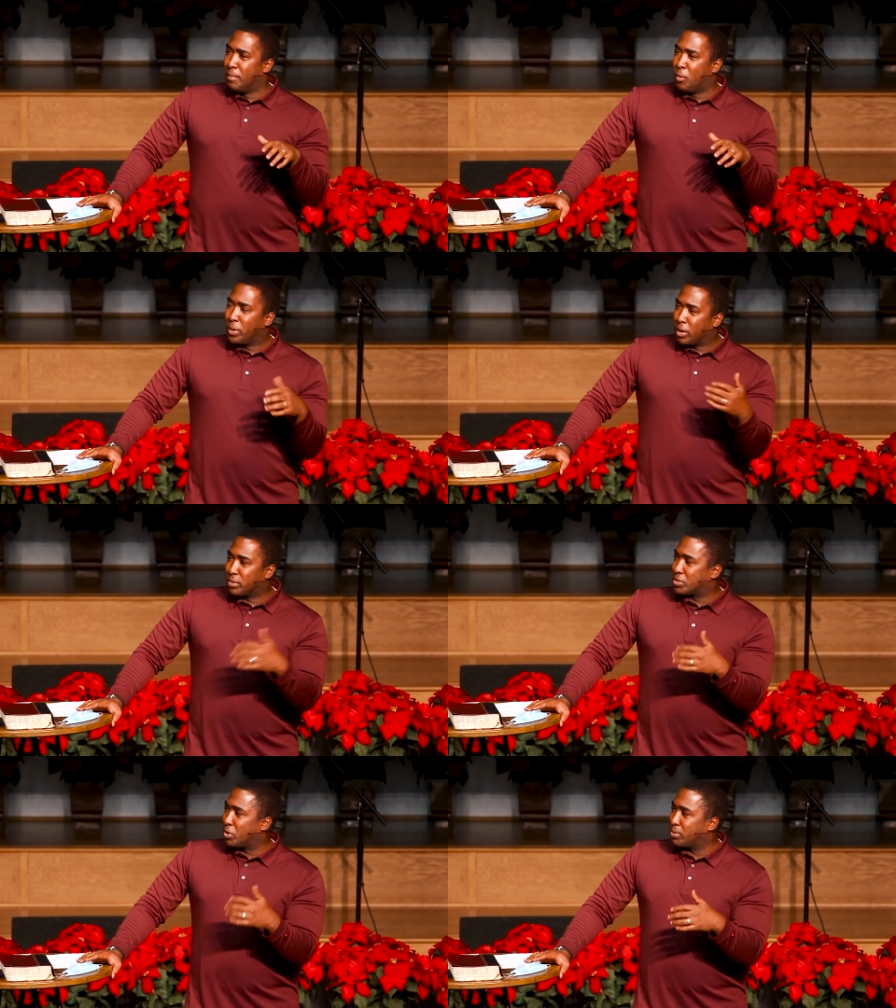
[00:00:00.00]
but we go
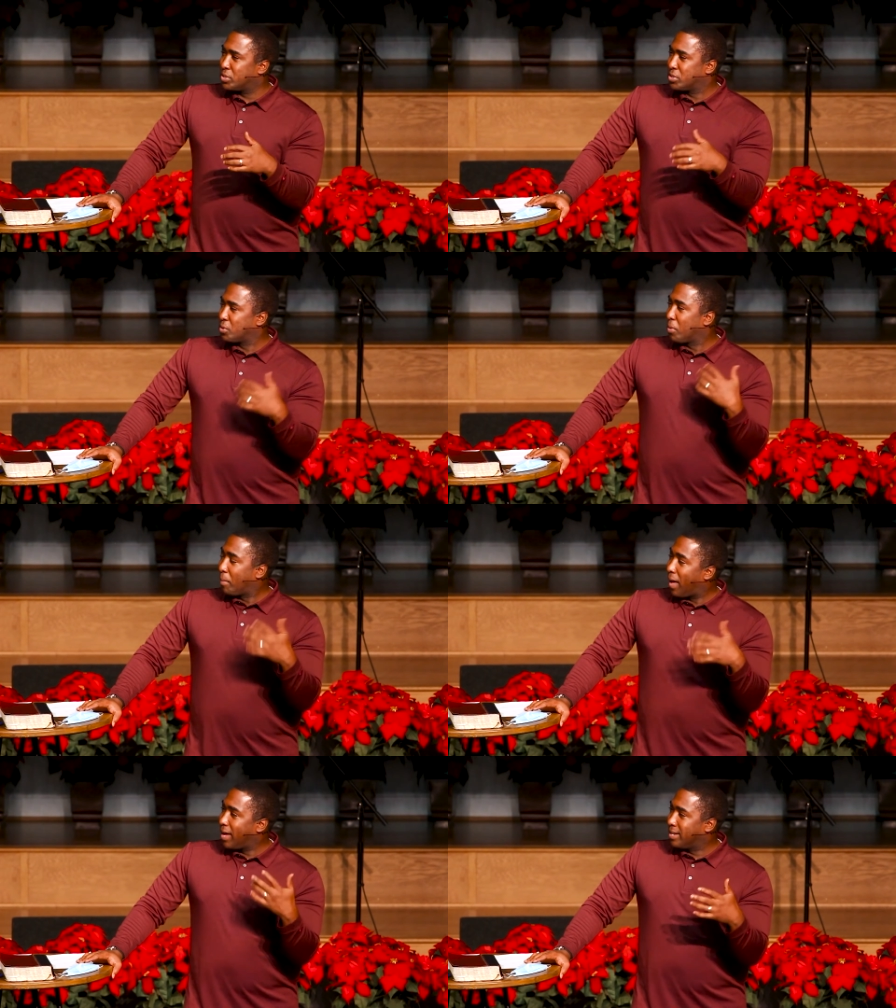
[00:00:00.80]
to Scripture to
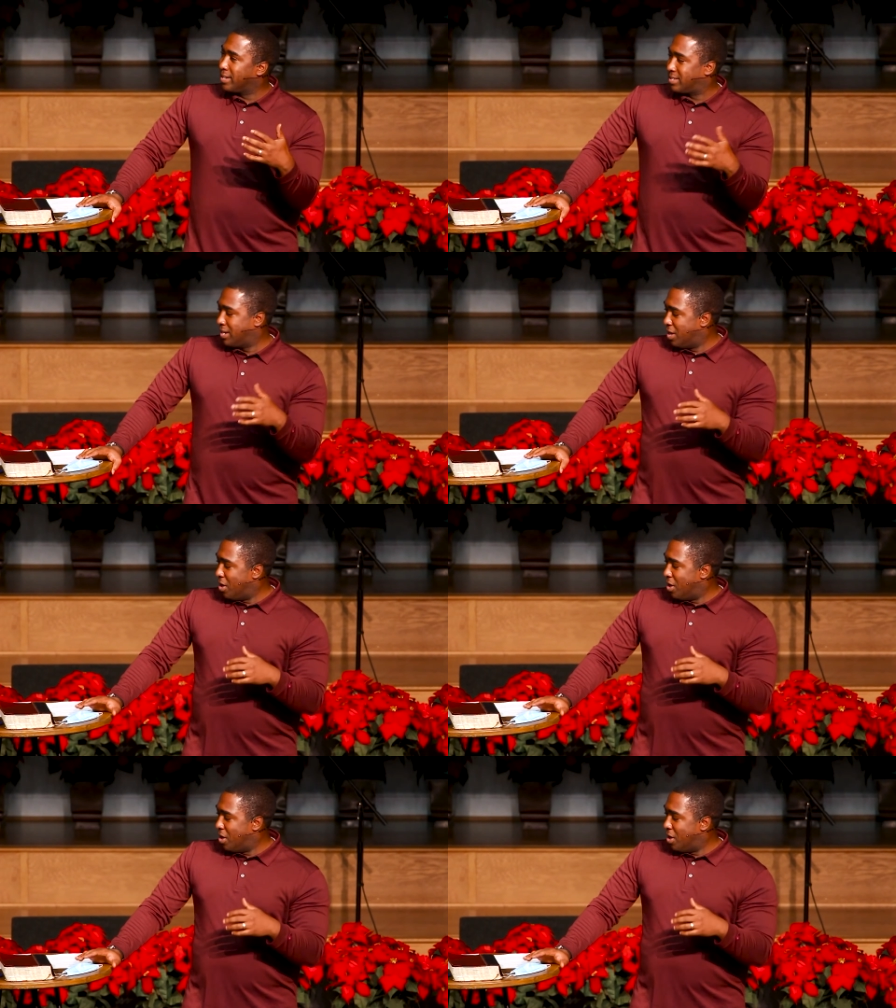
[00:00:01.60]
remind us